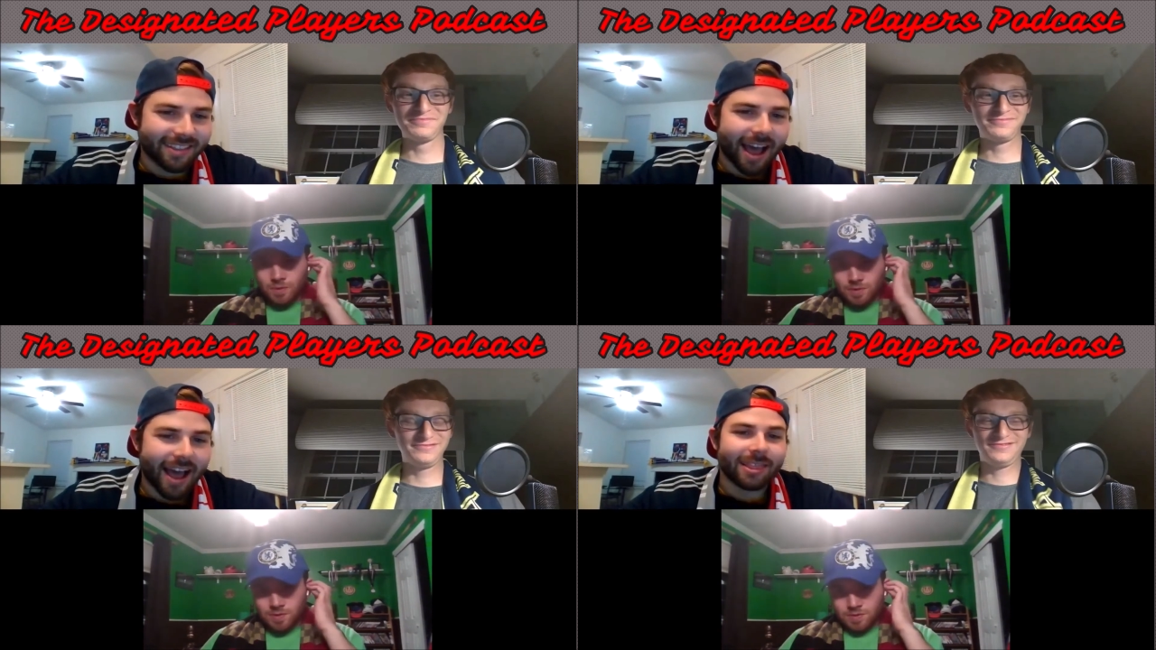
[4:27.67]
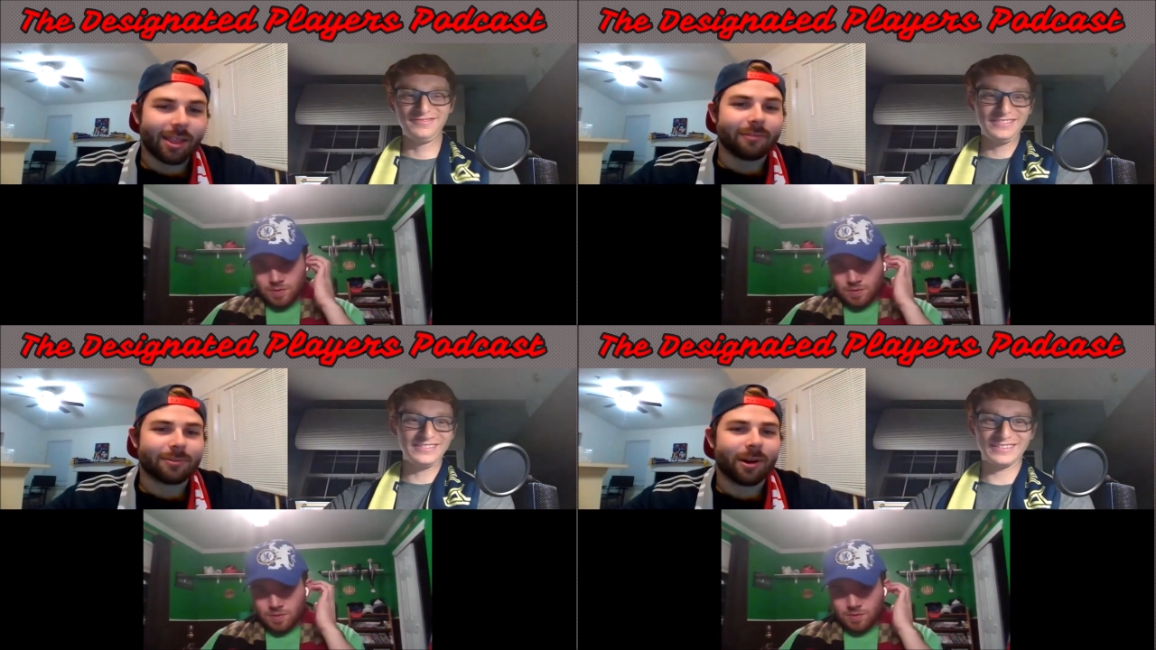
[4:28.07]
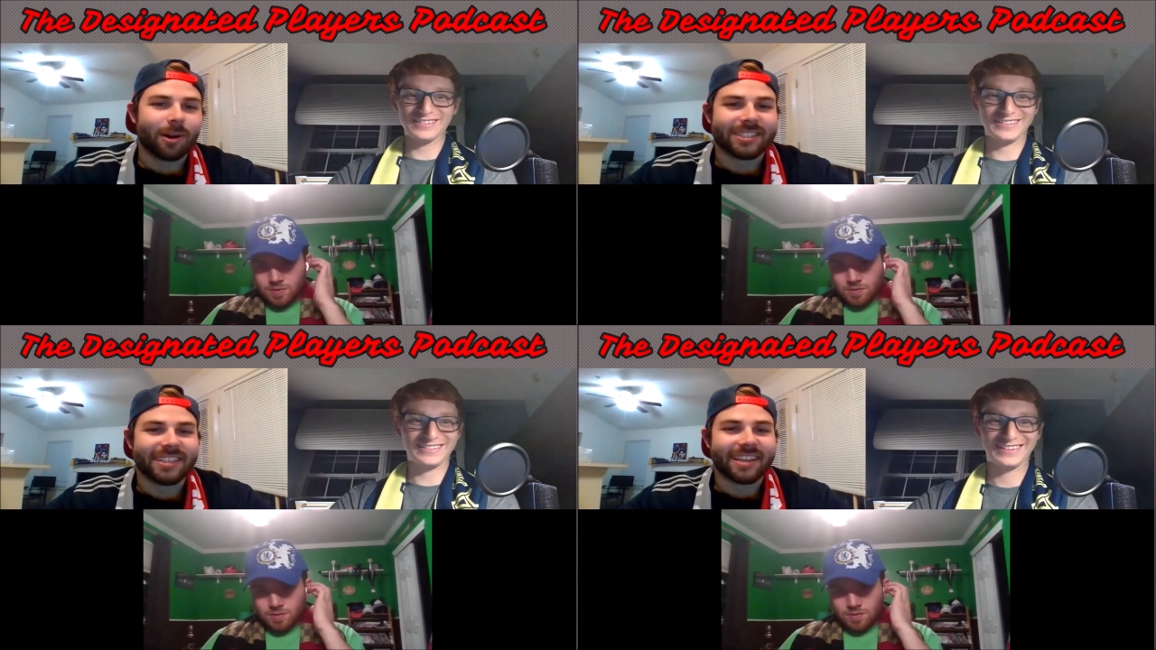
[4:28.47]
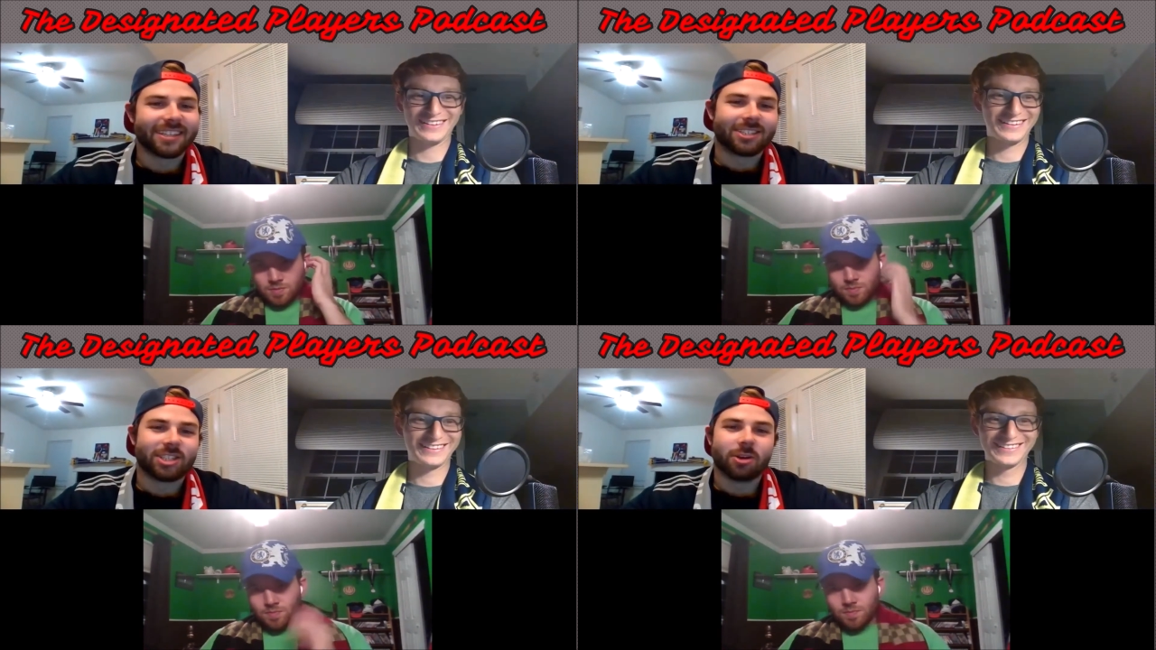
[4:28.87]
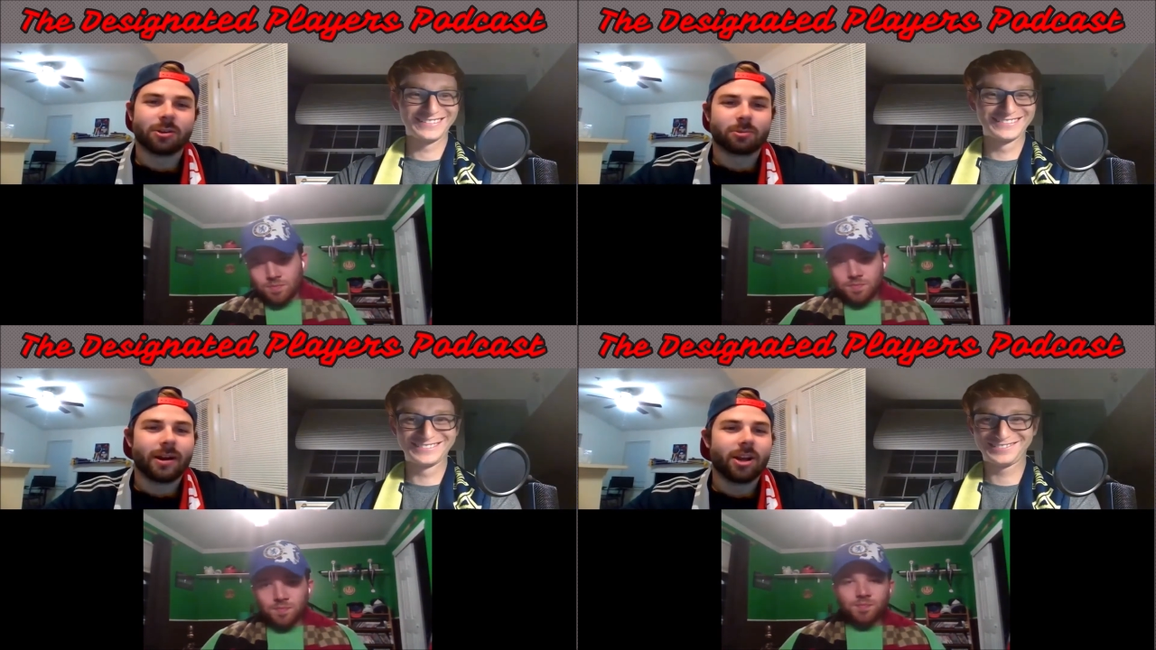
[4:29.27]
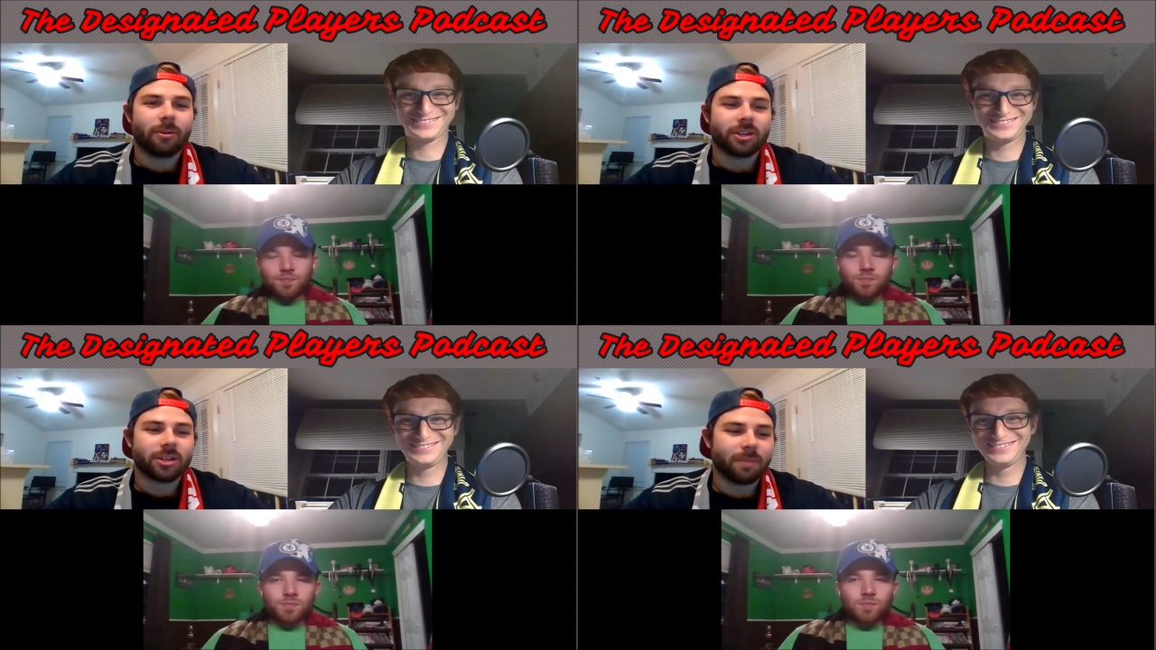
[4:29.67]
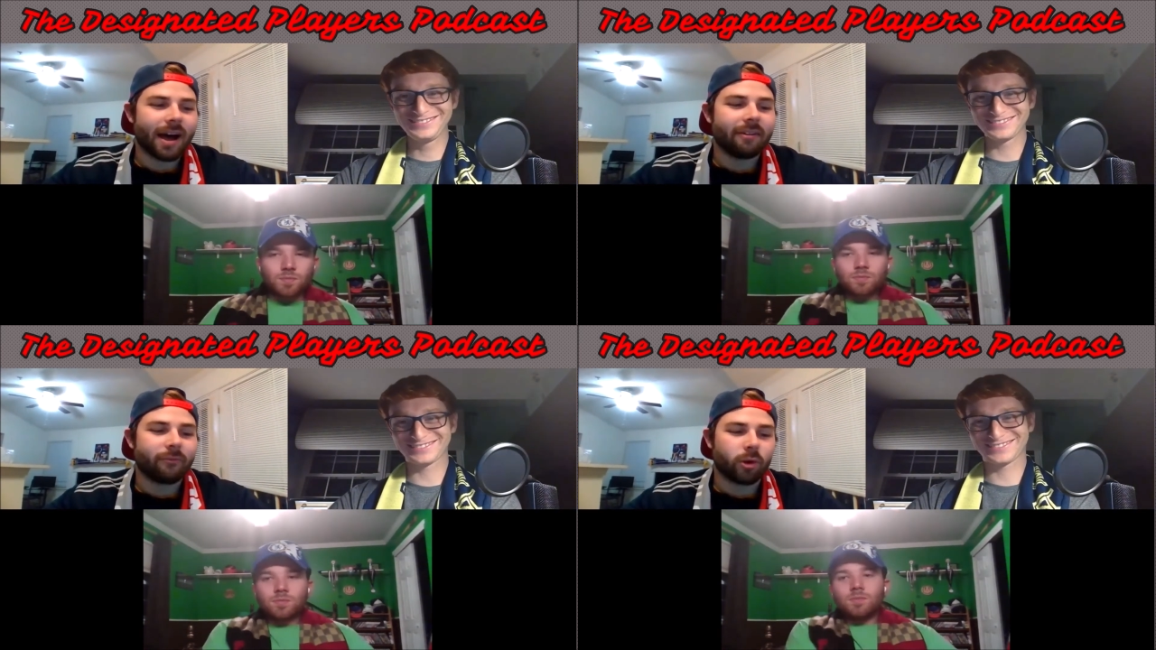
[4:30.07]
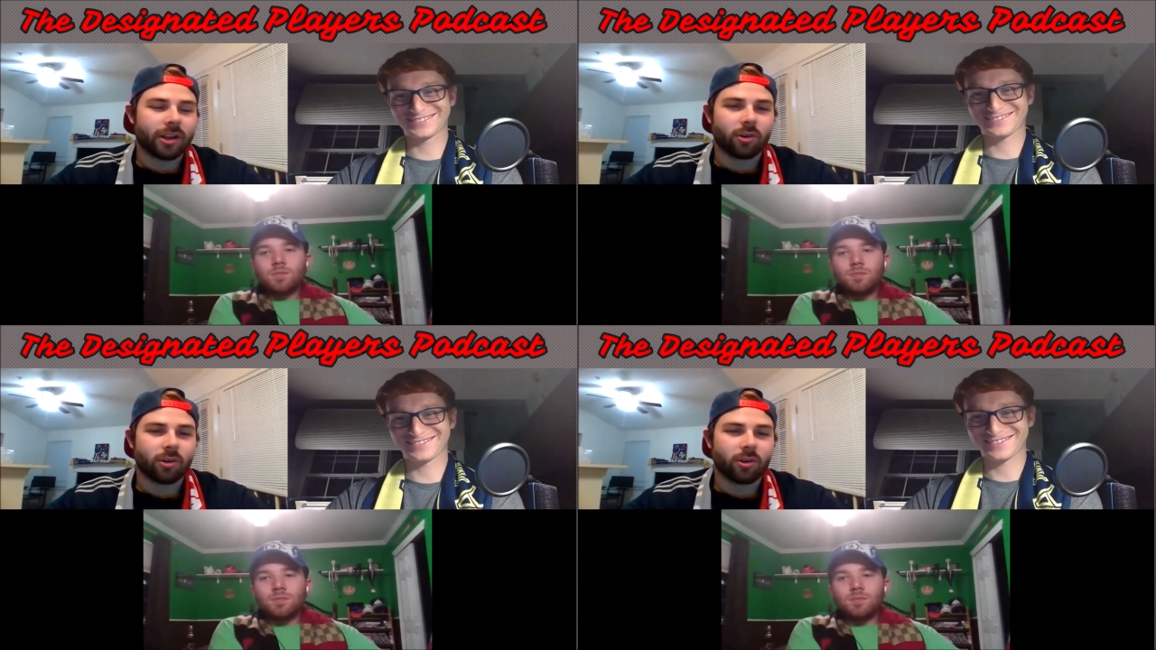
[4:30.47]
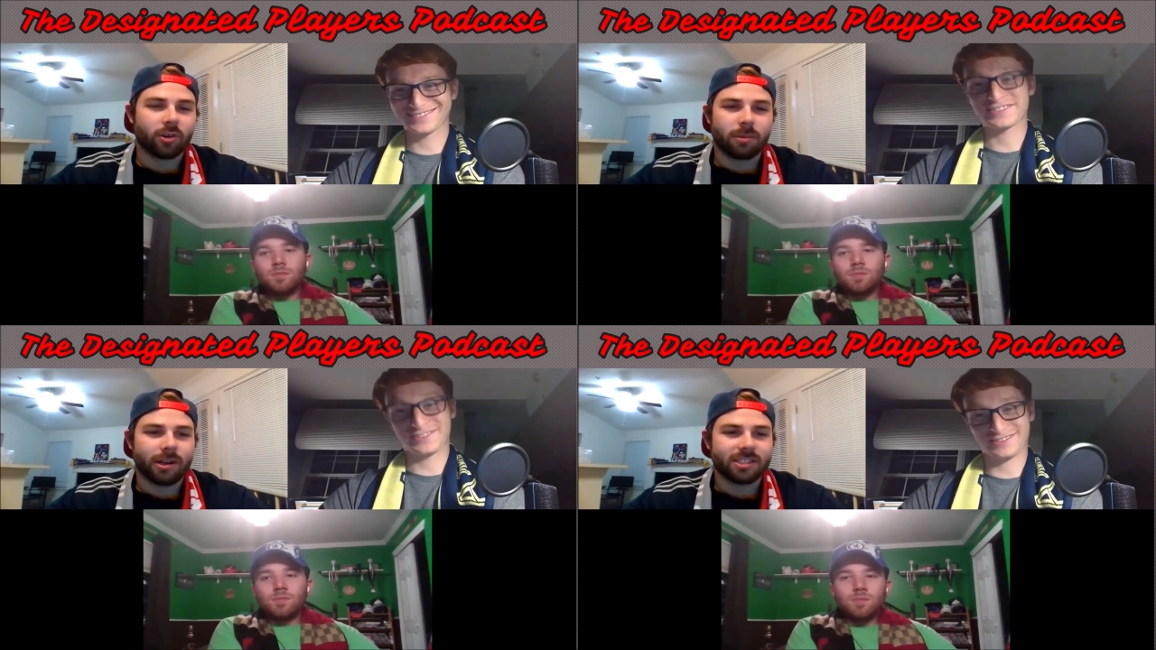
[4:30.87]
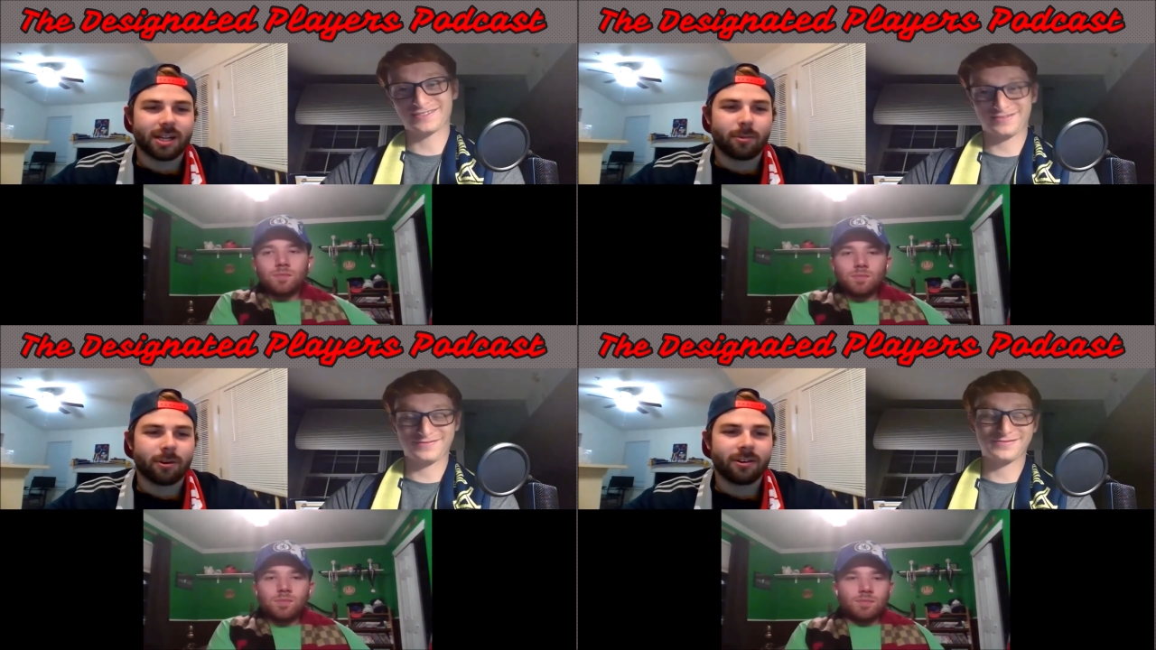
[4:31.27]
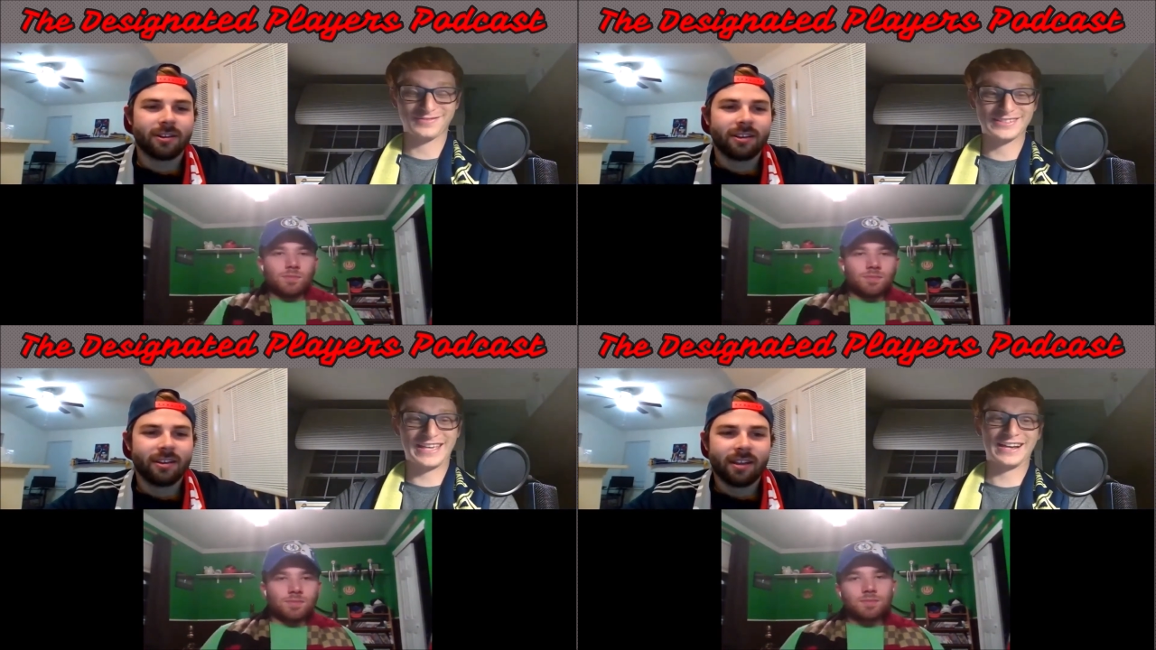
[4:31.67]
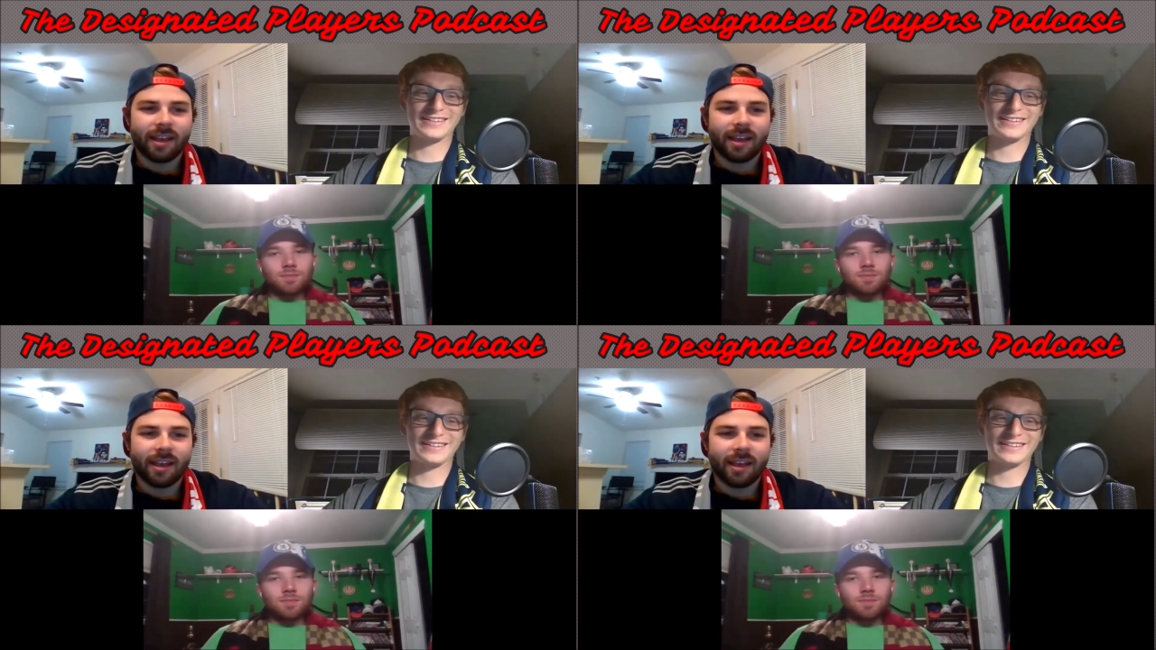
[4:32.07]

Speaker 1: I loved watching it because it shows why nobody should buy forty-year-old players anymore. Exactly.